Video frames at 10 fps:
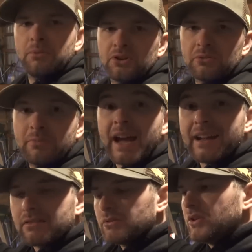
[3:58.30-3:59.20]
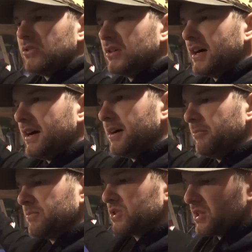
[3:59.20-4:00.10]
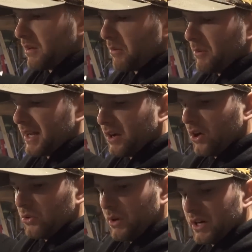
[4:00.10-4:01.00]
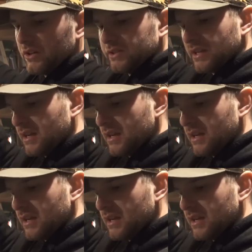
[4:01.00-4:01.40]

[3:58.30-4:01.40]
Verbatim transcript: pulled them back through. Um, so that way we had all the wires